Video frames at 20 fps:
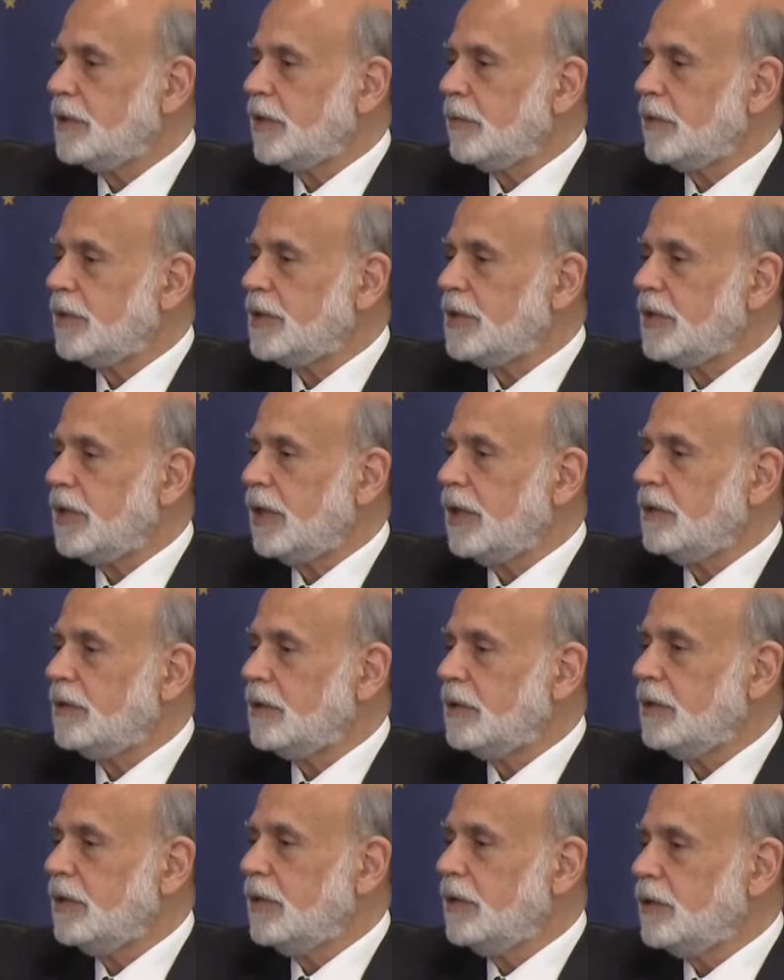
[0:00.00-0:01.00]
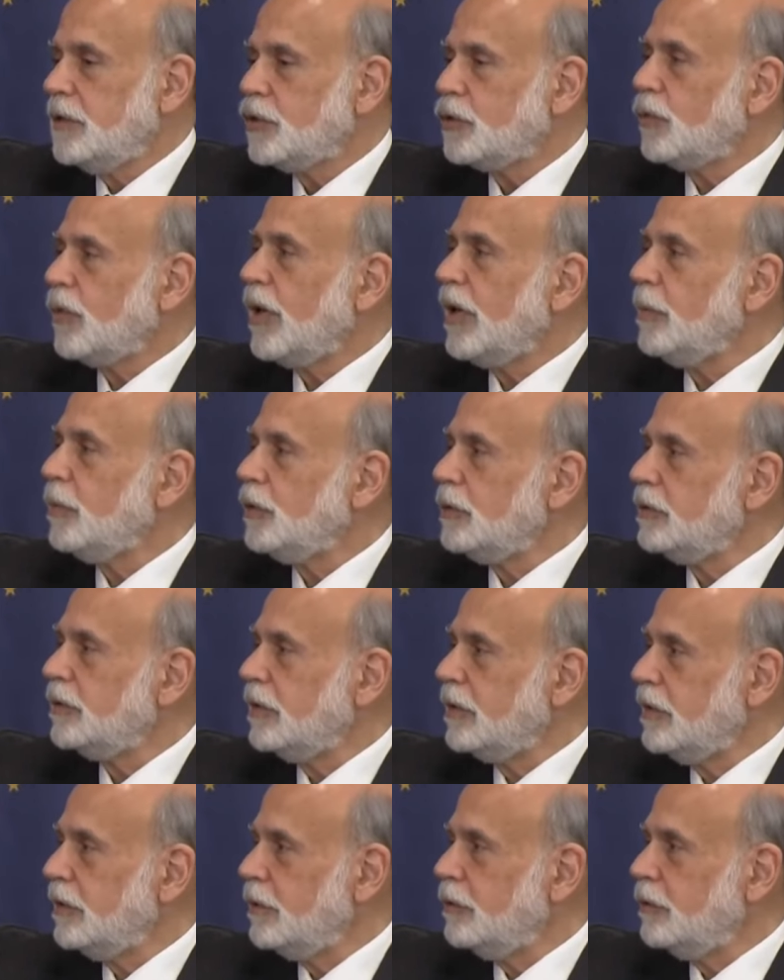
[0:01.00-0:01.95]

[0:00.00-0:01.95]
to some extent, scrambled